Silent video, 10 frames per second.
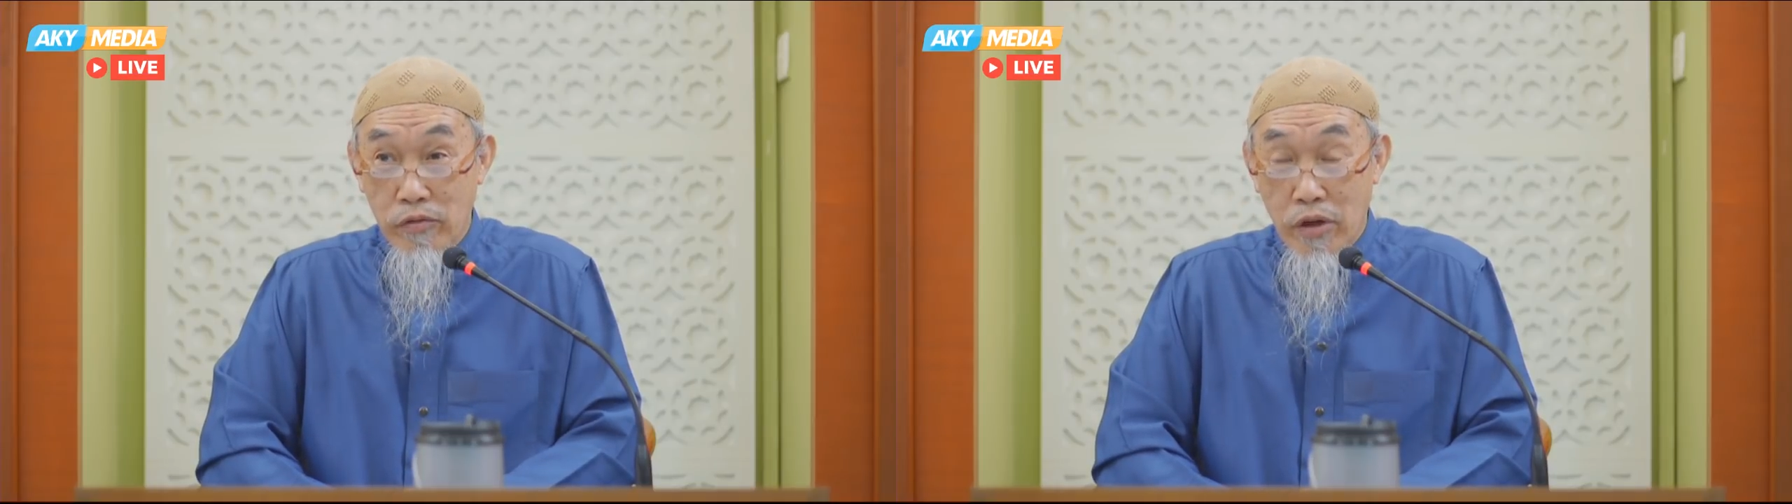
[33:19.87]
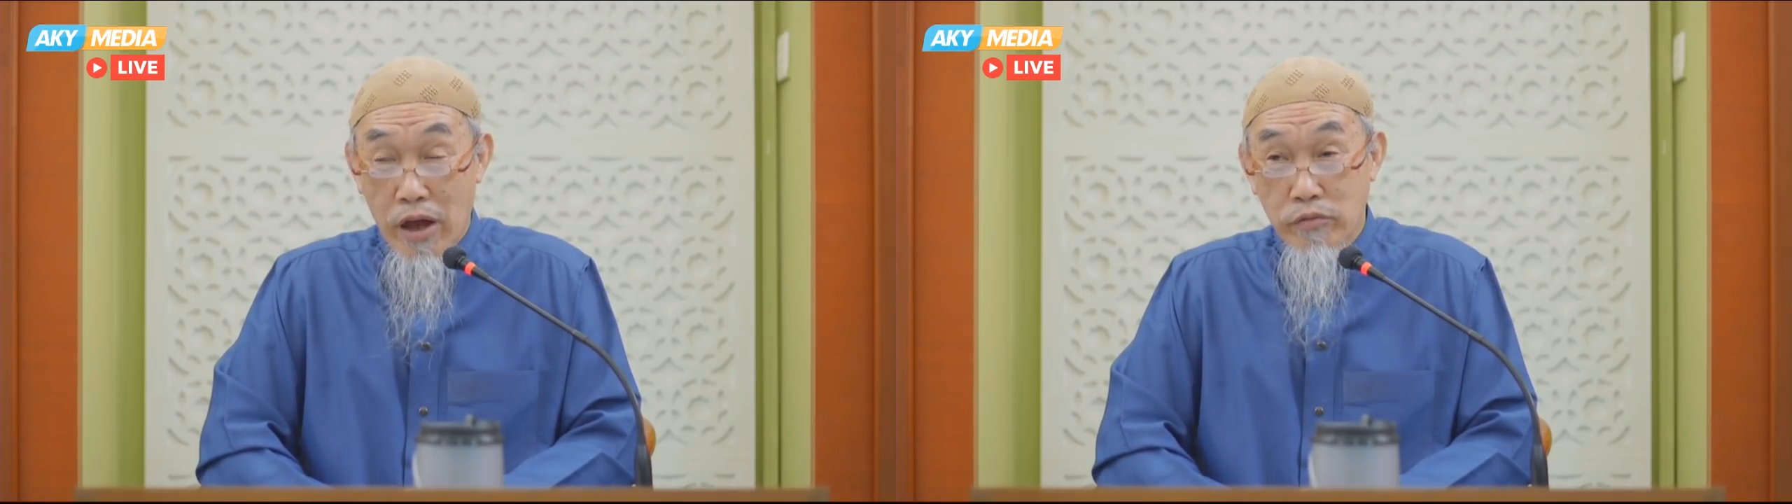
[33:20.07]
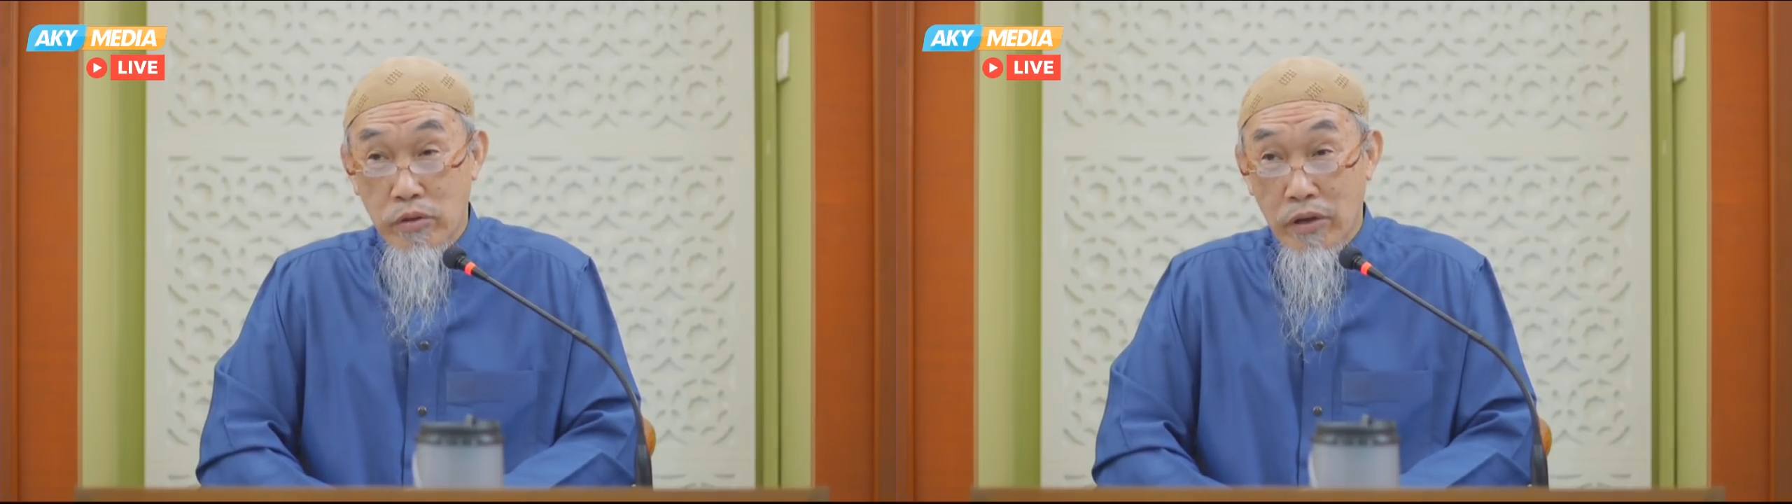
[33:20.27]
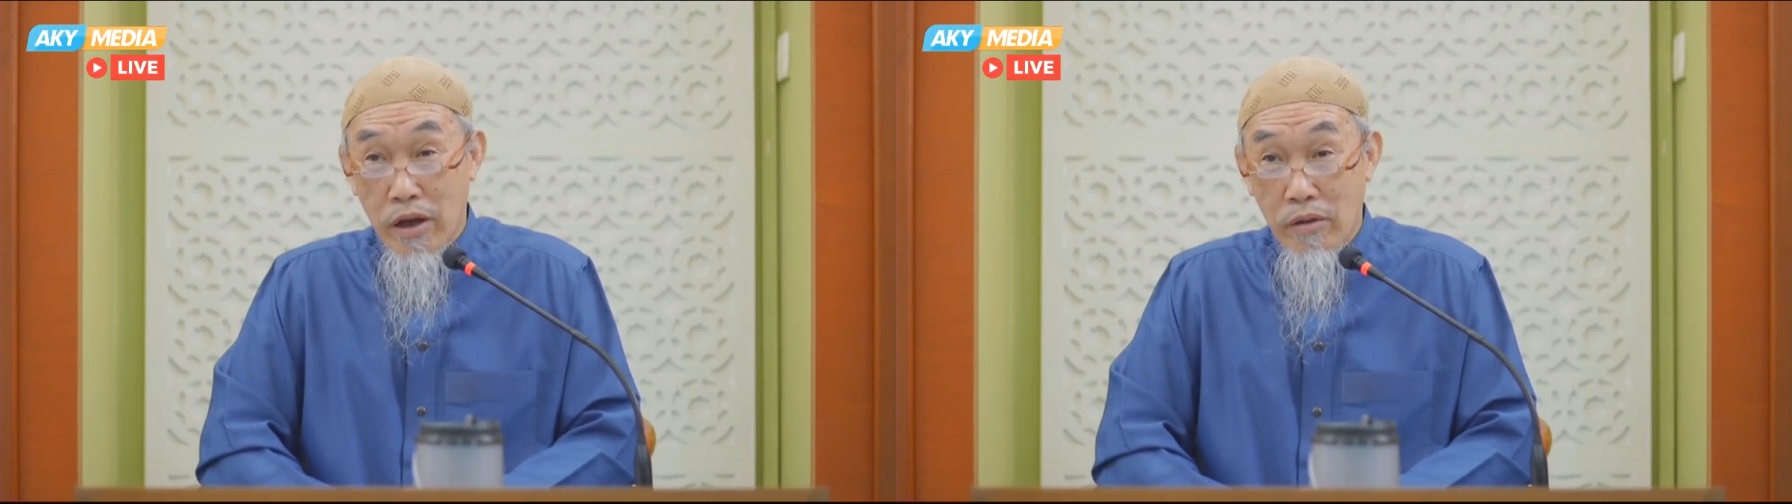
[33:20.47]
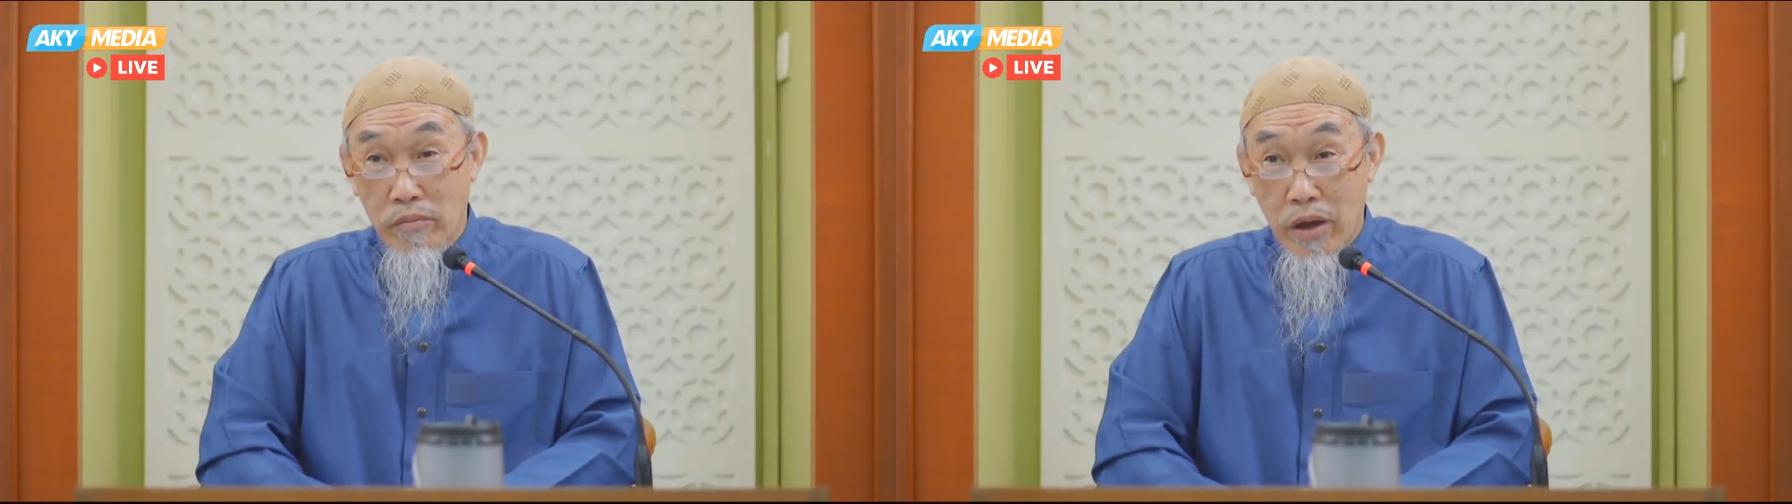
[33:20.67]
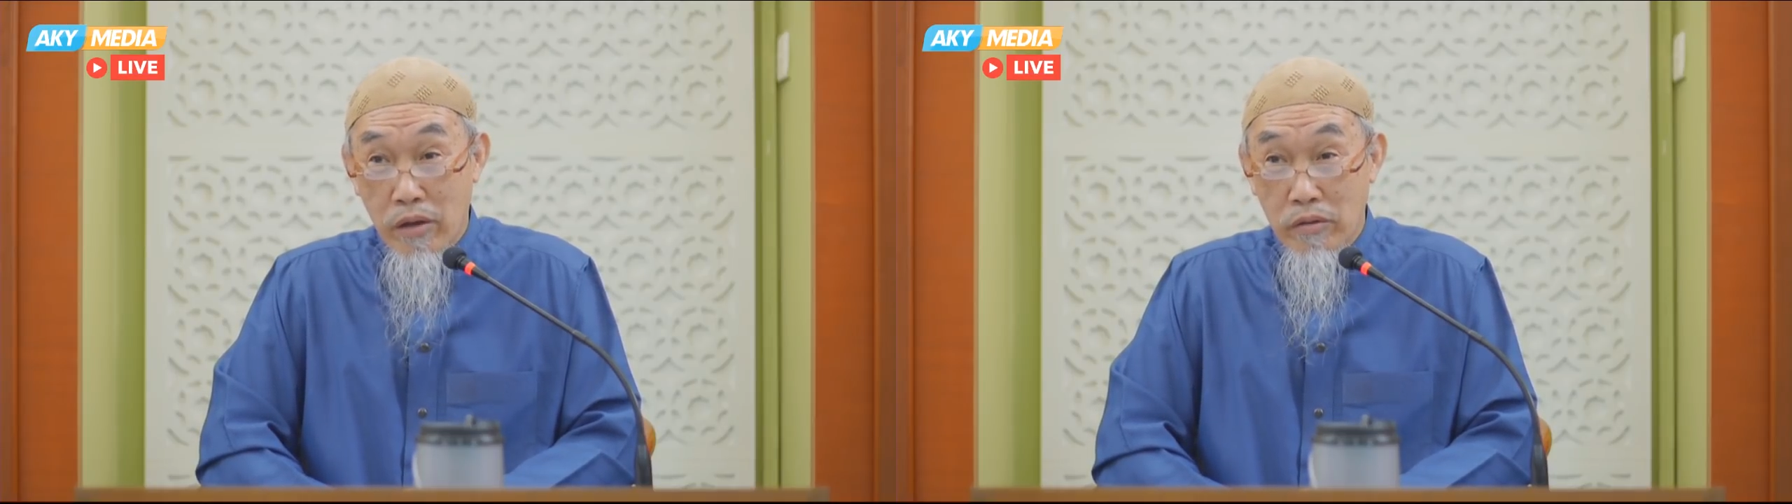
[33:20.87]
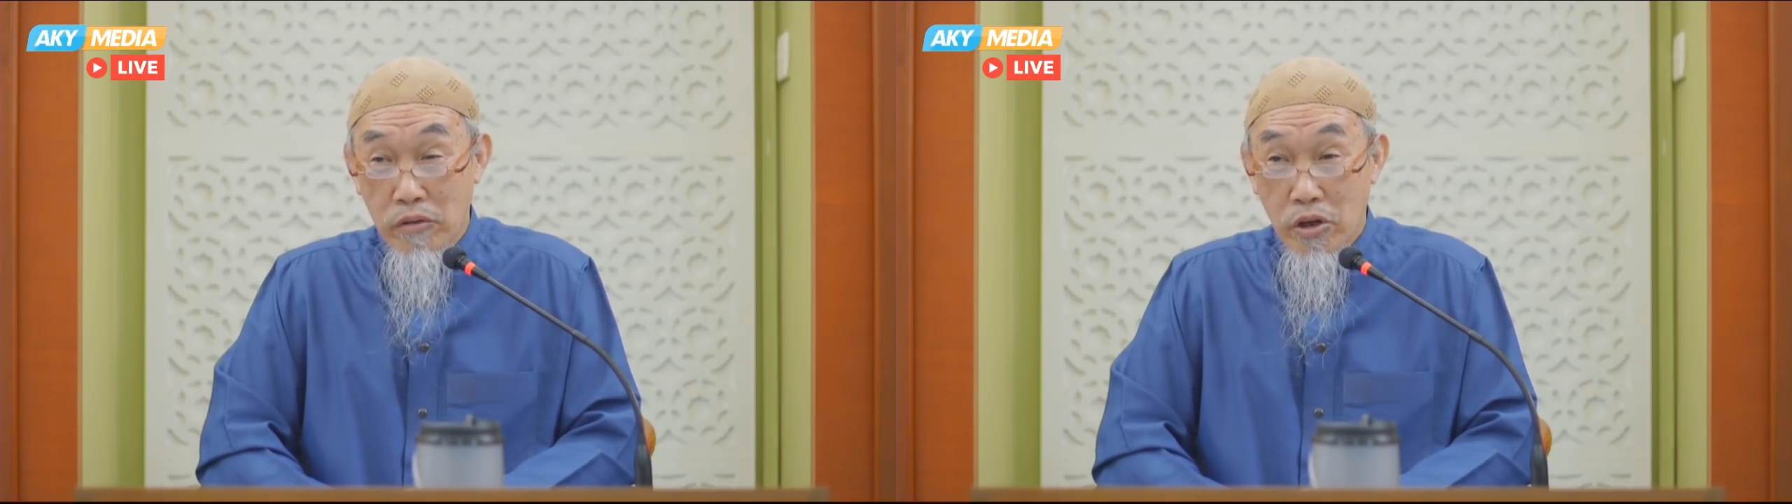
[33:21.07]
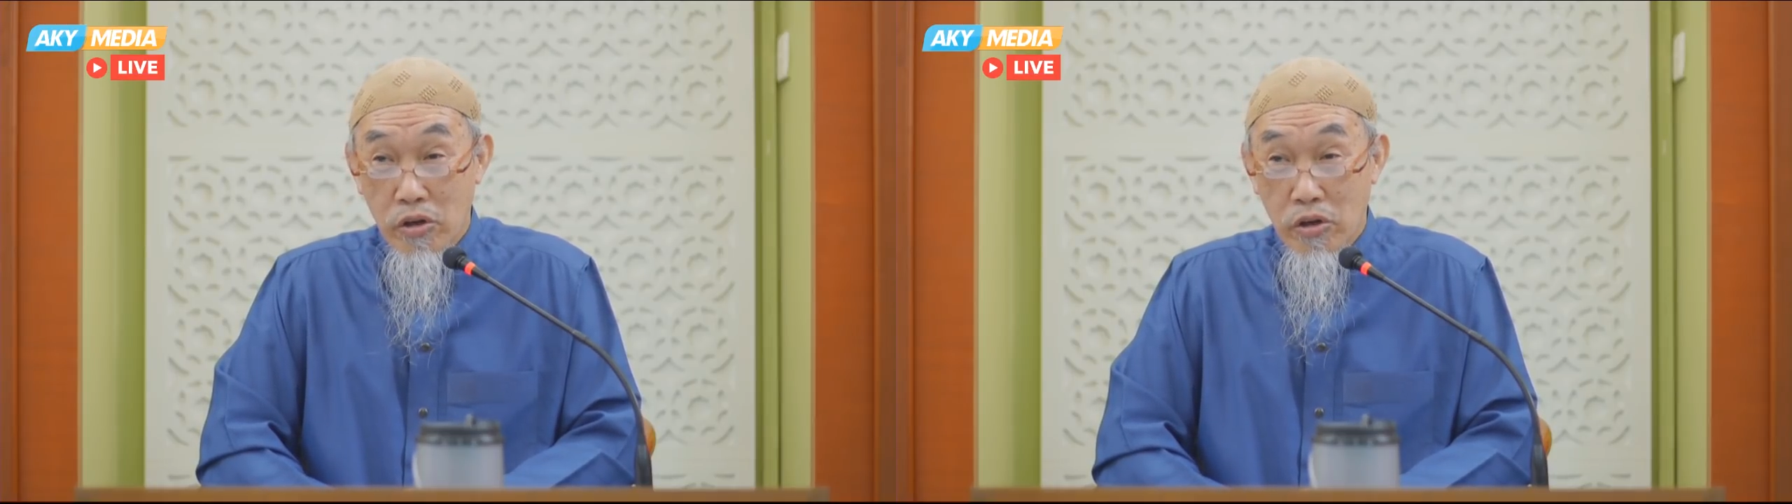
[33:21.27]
When the husband come back,